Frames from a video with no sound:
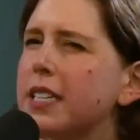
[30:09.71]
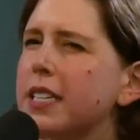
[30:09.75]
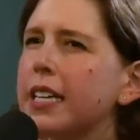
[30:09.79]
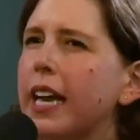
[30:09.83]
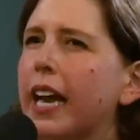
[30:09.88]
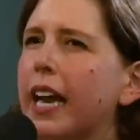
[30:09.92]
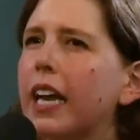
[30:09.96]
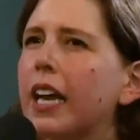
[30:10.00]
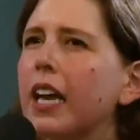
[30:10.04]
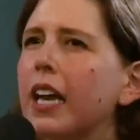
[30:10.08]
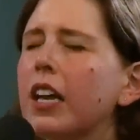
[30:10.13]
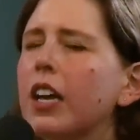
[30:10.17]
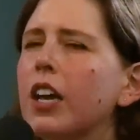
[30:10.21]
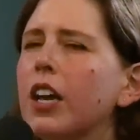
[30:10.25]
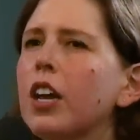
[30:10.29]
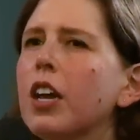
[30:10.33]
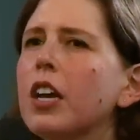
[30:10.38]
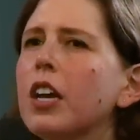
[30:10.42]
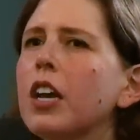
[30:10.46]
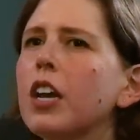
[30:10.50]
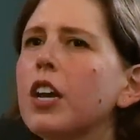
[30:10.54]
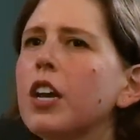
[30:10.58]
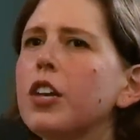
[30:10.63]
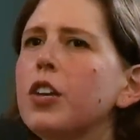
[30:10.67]
it's like
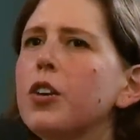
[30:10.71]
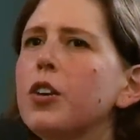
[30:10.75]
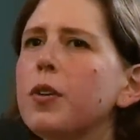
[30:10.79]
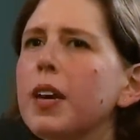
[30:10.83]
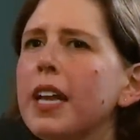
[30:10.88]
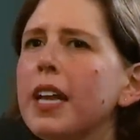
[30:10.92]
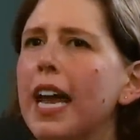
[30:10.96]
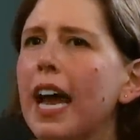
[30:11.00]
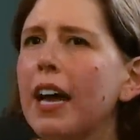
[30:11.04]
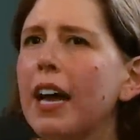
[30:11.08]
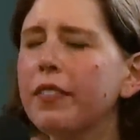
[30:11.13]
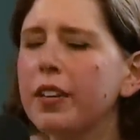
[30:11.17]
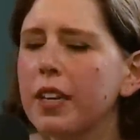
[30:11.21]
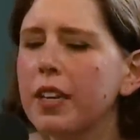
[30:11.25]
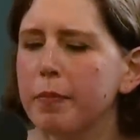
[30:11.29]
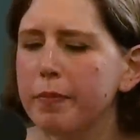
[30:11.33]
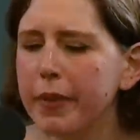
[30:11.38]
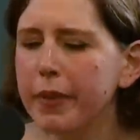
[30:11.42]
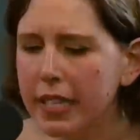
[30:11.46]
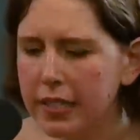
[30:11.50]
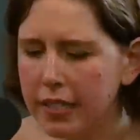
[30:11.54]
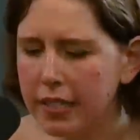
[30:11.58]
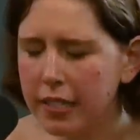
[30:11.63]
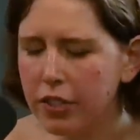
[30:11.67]
you can have an
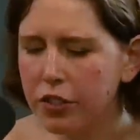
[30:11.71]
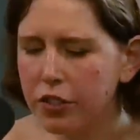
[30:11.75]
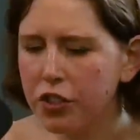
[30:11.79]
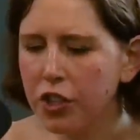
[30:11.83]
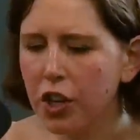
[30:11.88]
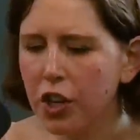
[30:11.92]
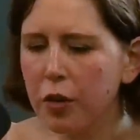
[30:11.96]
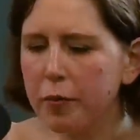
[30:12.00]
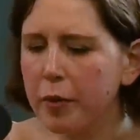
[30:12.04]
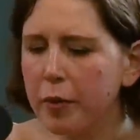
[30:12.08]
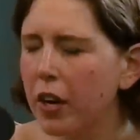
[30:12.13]
amazing show,